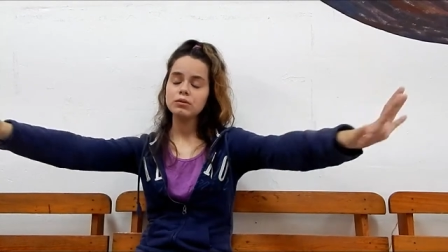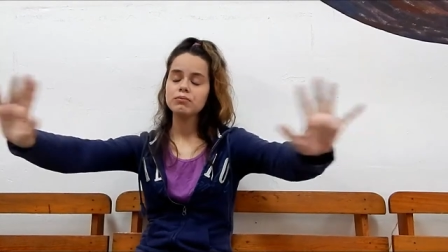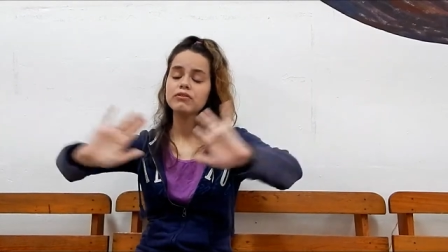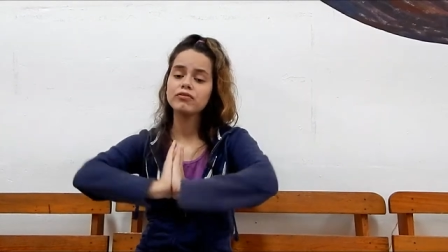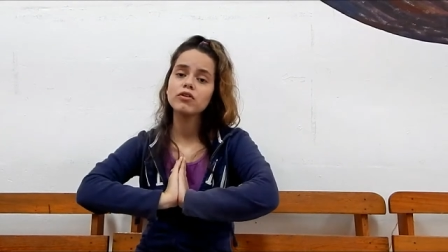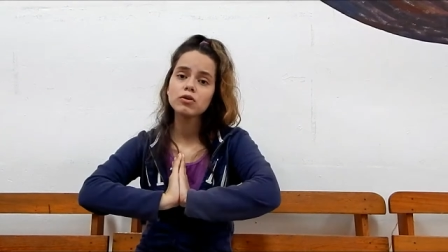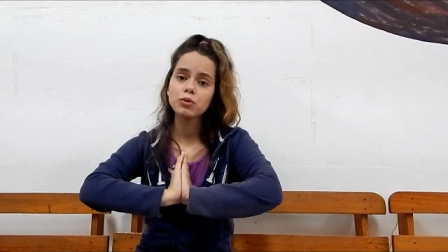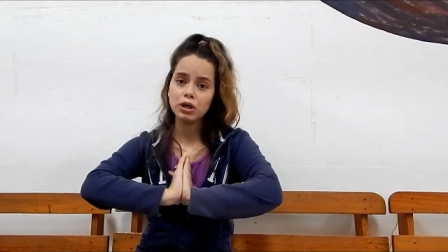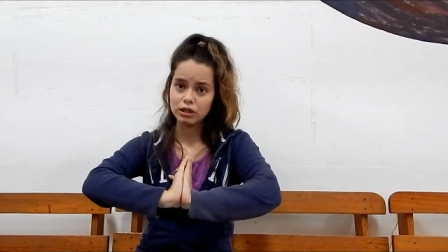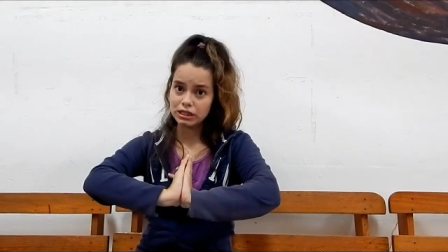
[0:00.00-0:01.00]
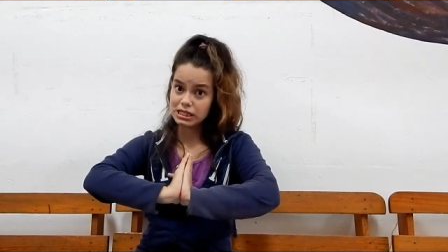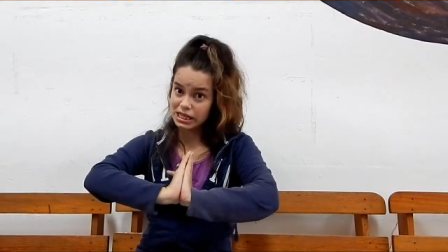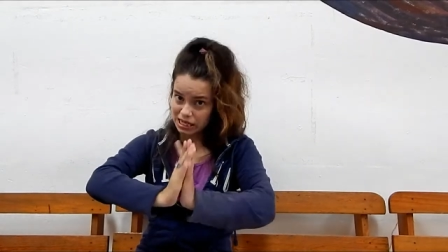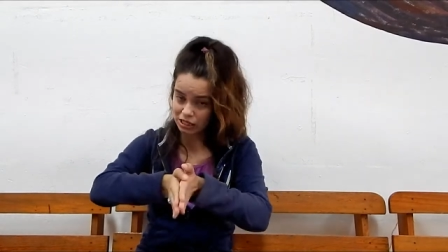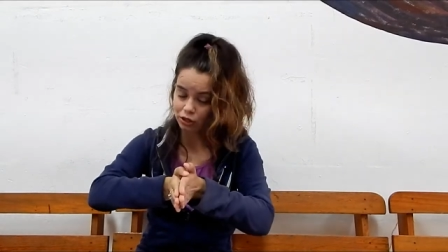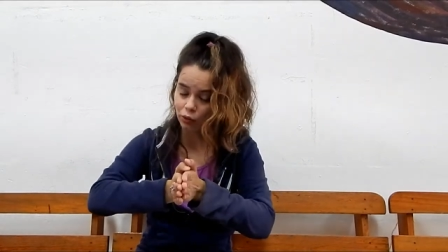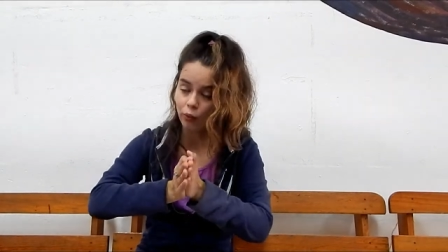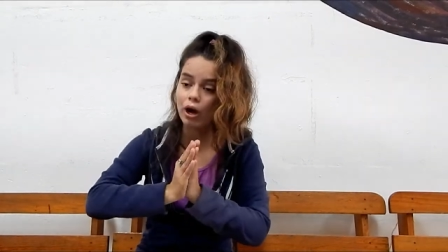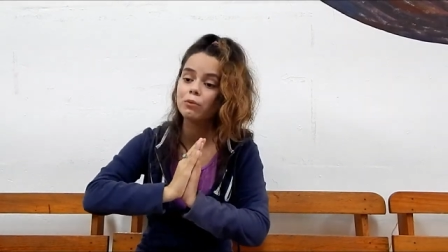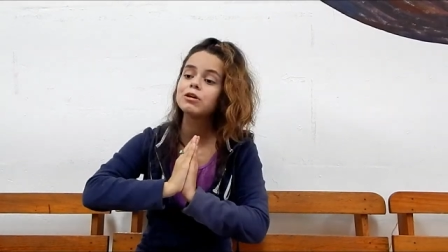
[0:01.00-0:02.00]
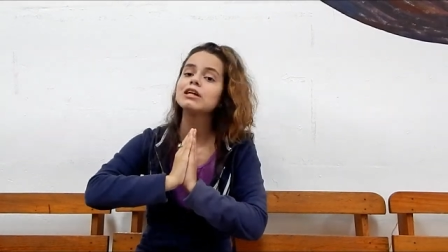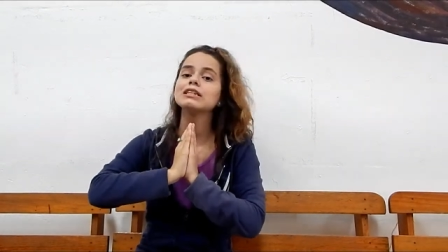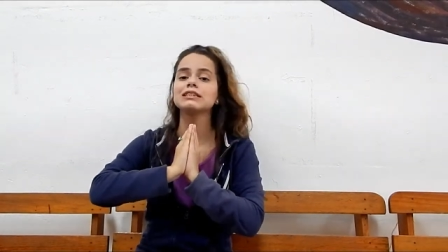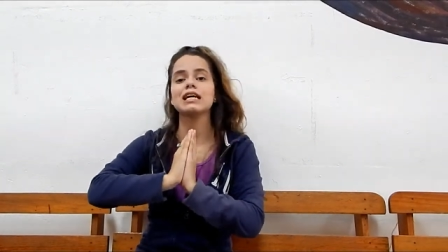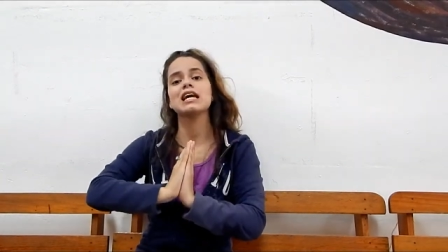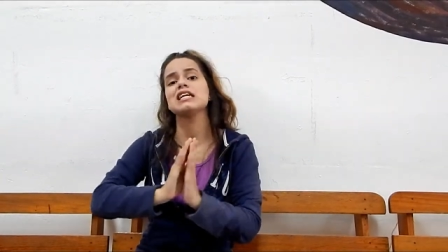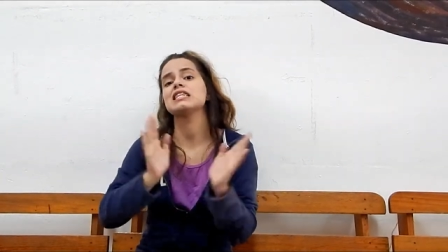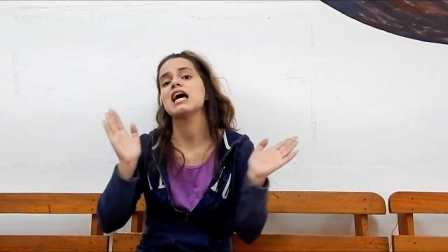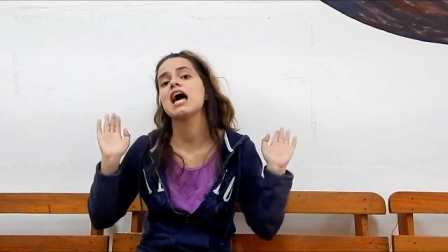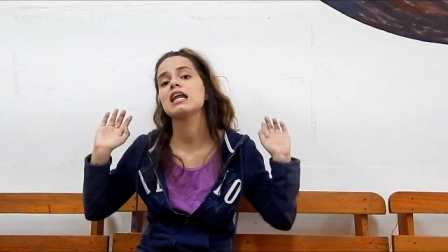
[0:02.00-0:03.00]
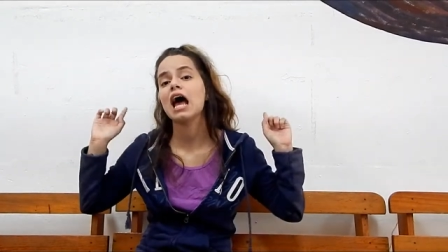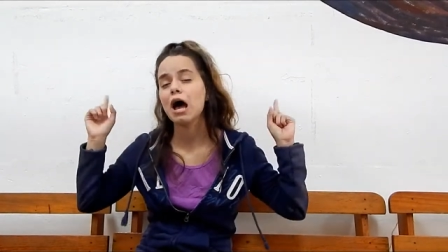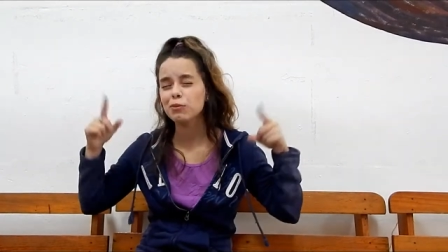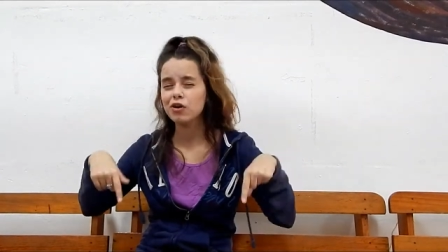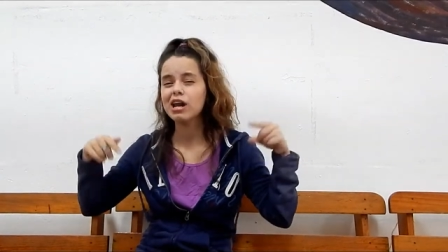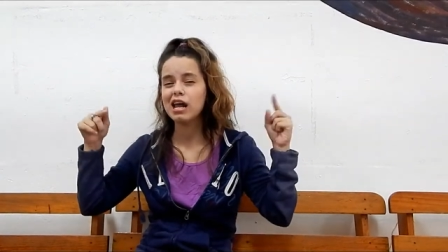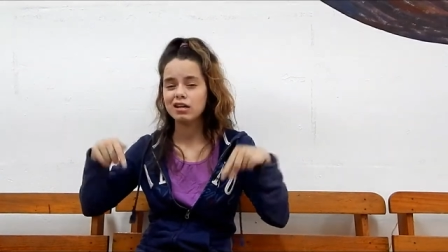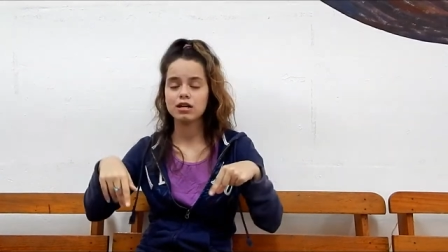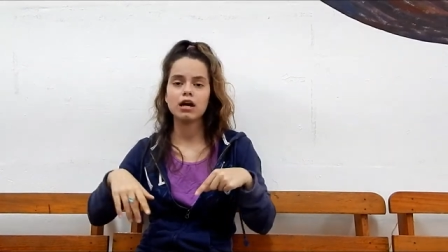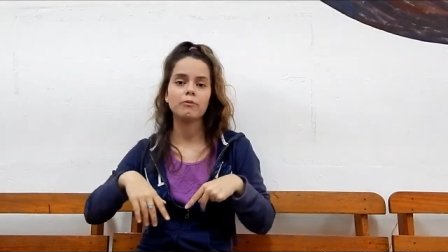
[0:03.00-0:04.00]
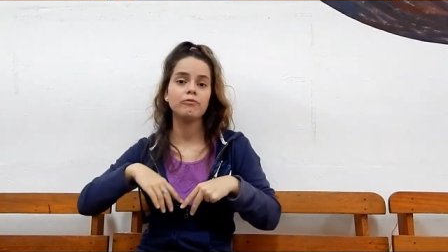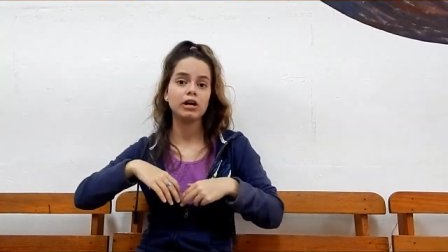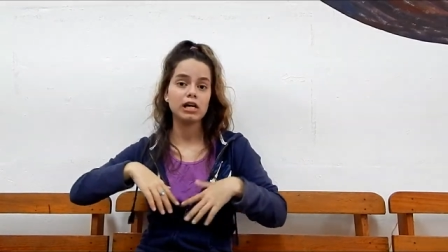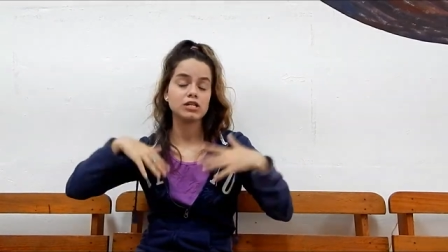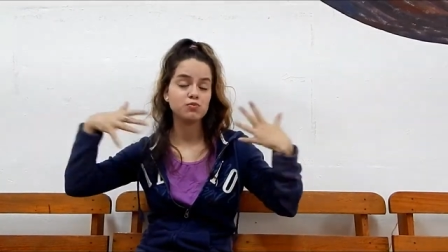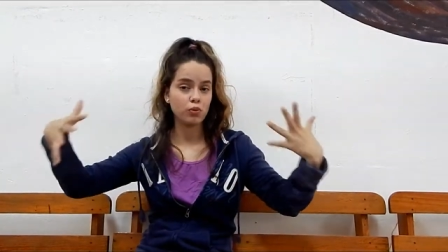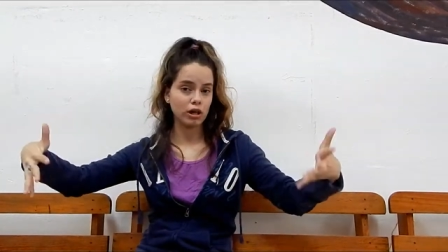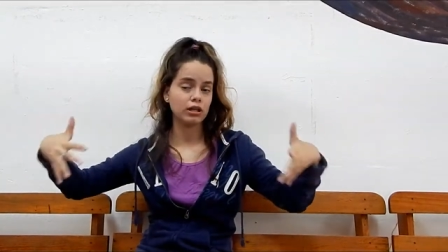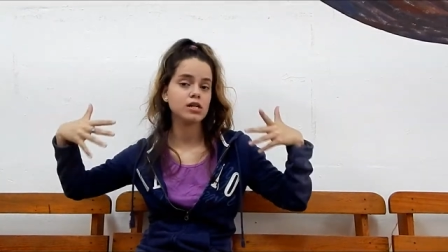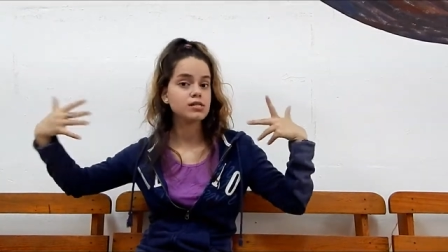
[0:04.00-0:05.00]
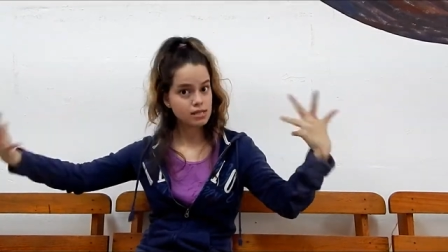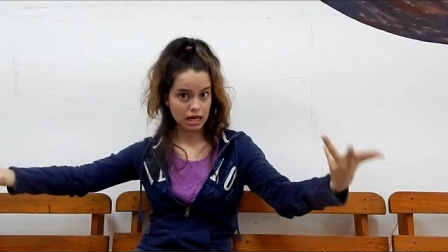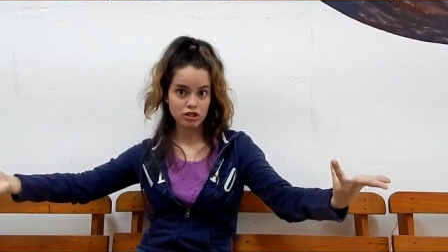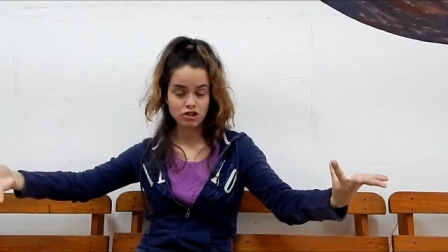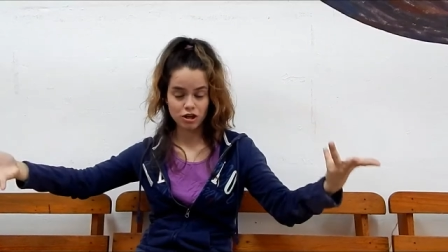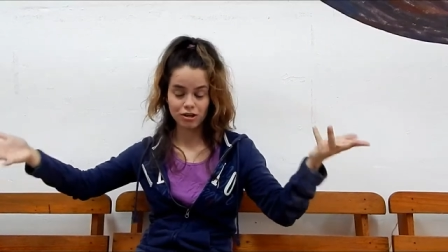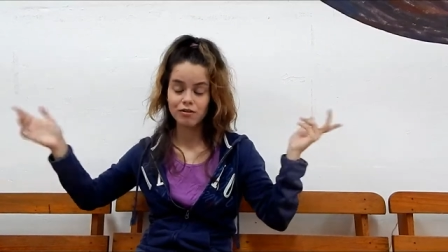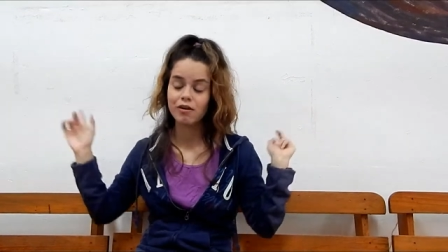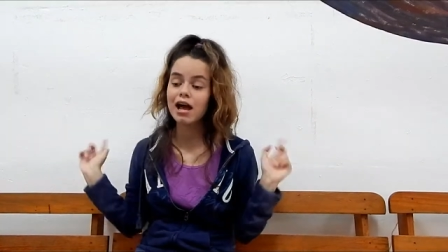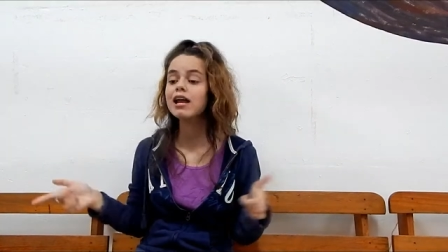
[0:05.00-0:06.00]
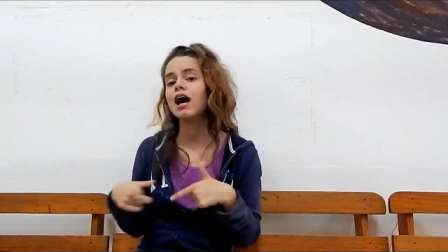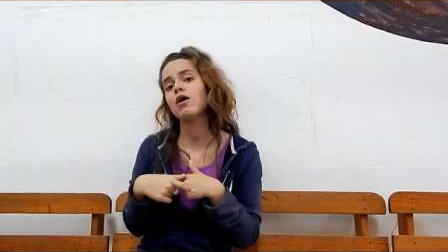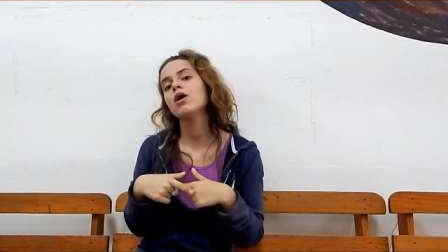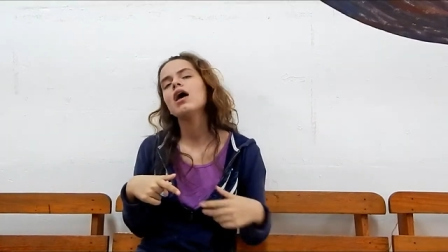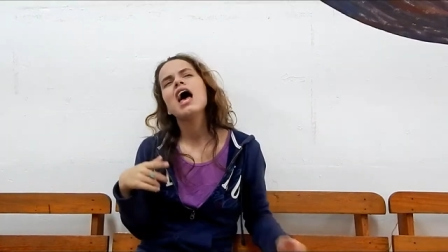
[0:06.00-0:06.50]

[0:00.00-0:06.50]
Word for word: before we continue, I'm gonna say that I'm gonna enter a very spoilery section right now.